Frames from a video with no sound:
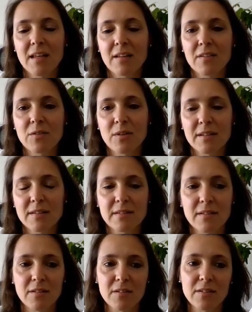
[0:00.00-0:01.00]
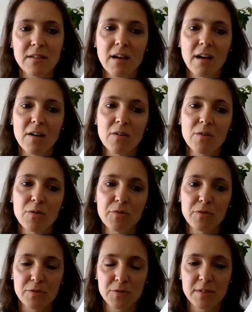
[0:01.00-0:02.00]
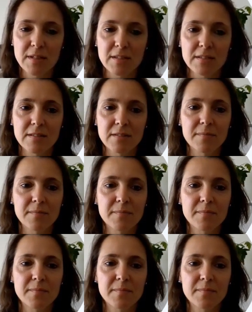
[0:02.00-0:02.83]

So let's start our first lesson.